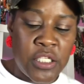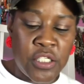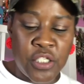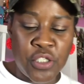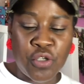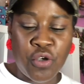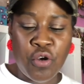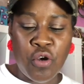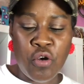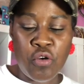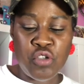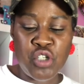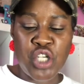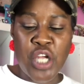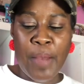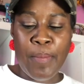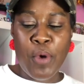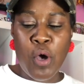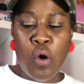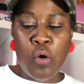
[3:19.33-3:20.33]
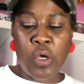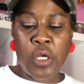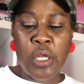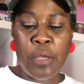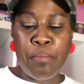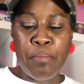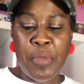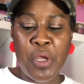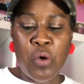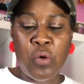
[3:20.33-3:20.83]
This is Curl Shop
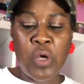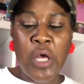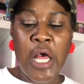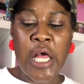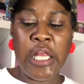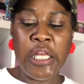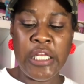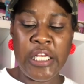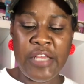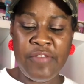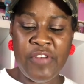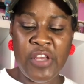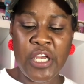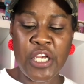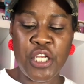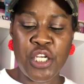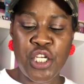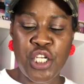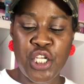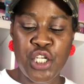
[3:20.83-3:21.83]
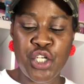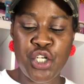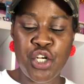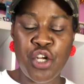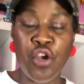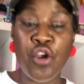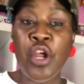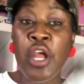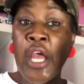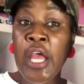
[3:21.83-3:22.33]
Coconut Milk Leave-In
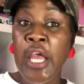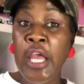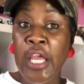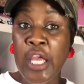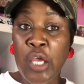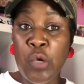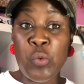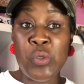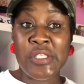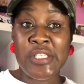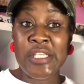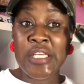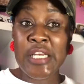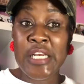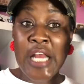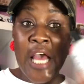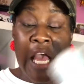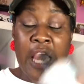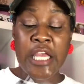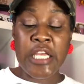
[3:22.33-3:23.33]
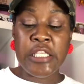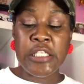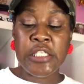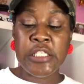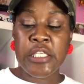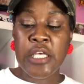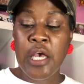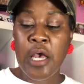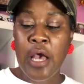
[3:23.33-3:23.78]
Conditioner. It was nice.